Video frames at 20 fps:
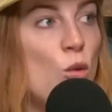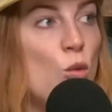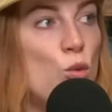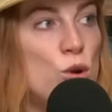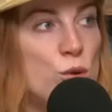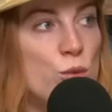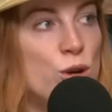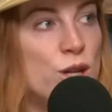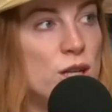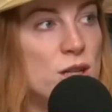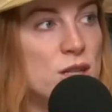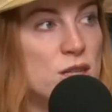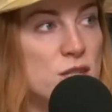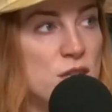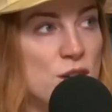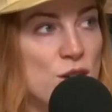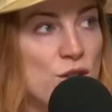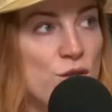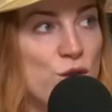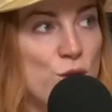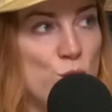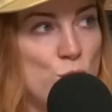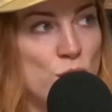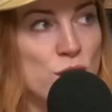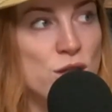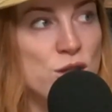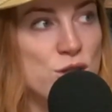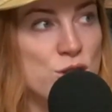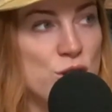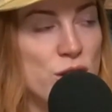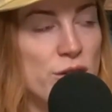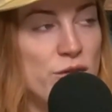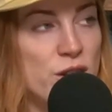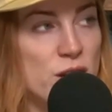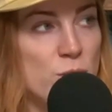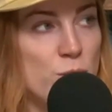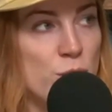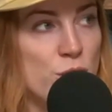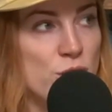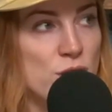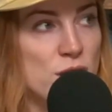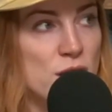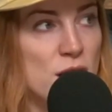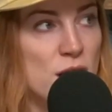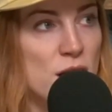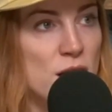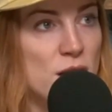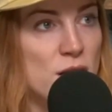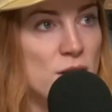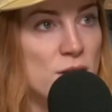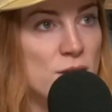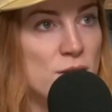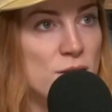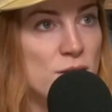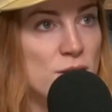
We went to dinner for Will's 35th birthday.